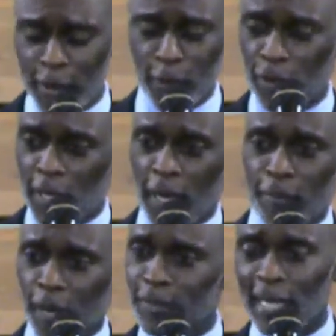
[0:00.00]
people
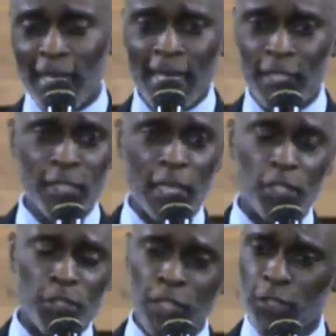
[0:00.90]
bump their leg and say,
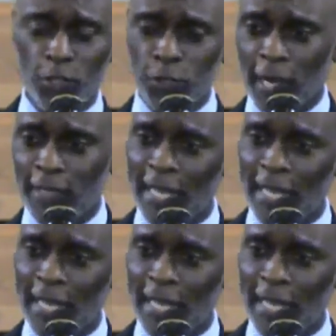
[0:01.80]
Jesus Christ. I